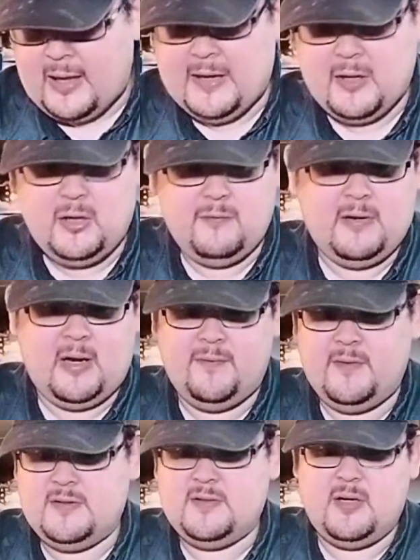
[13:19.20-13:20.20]
I could have
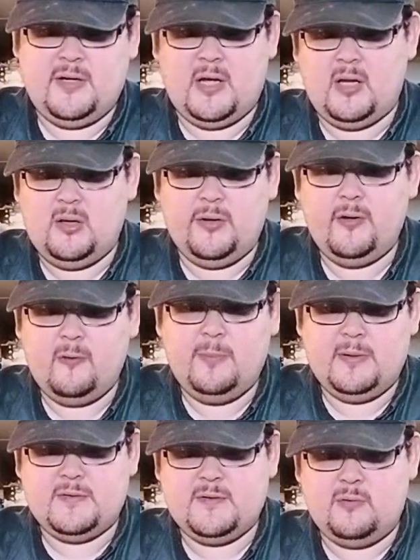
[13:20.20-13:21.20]
gotten this done a little
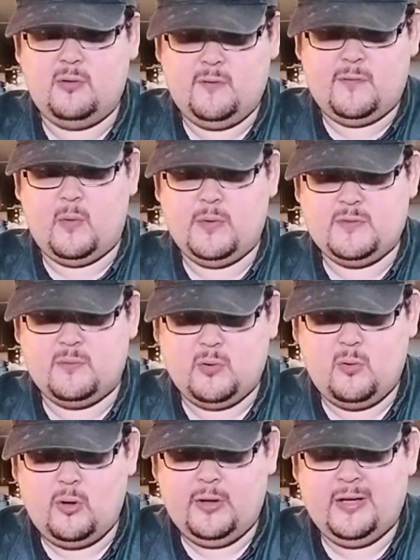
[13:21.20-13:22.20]
bit sooner if I wasn't
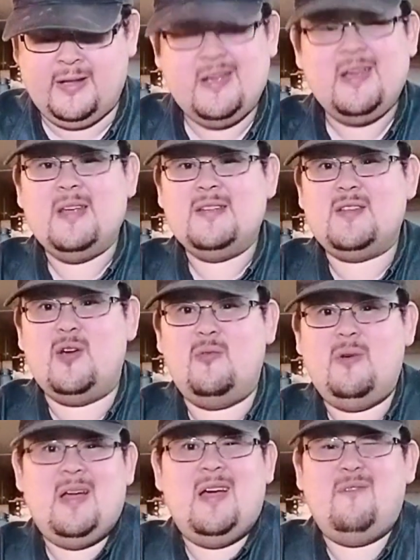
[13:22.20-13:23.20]
recording it.
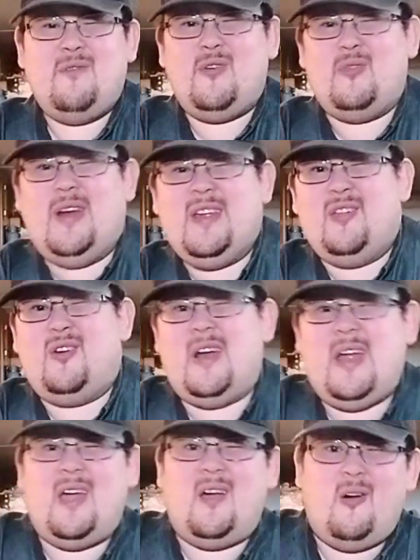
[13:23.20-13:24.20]
So for regular
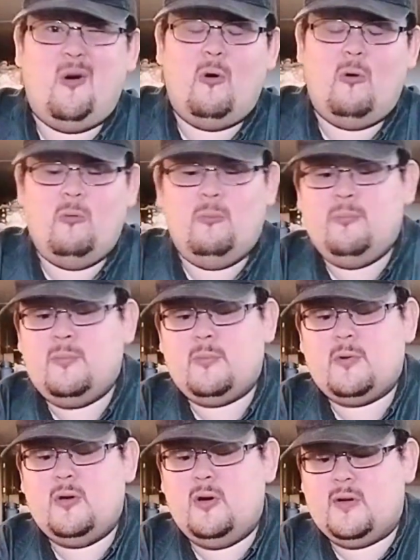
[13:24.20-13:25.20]
at-home
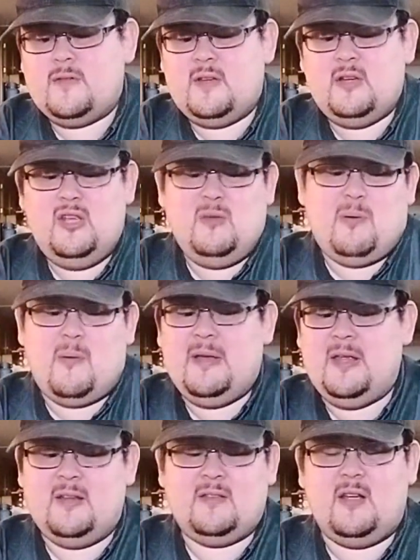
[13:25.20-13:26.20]
cooks, you can probably
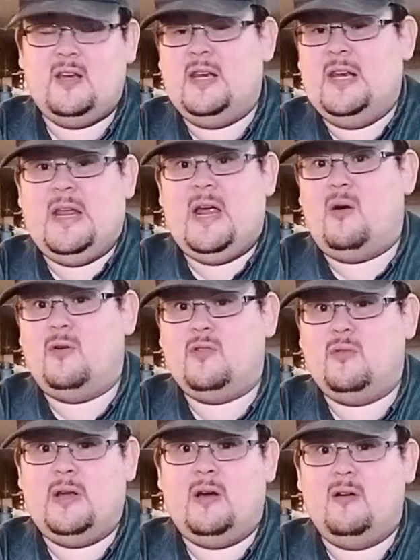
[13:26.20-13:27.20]
get it done in an hour
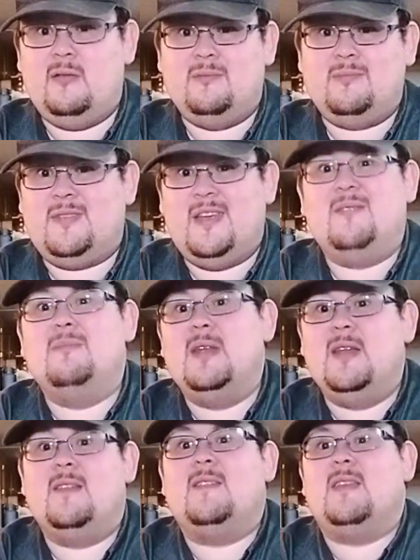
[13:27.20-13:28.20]
to an hour and 10
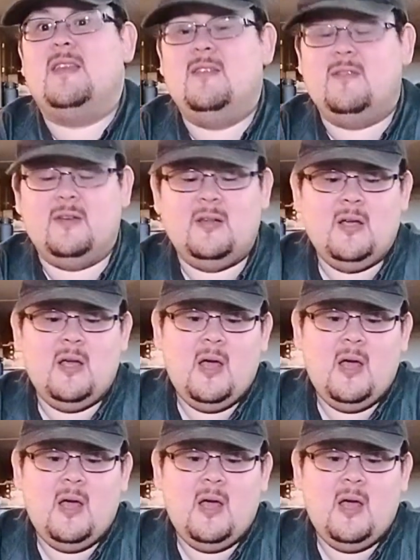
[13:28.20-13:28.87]
minutes even.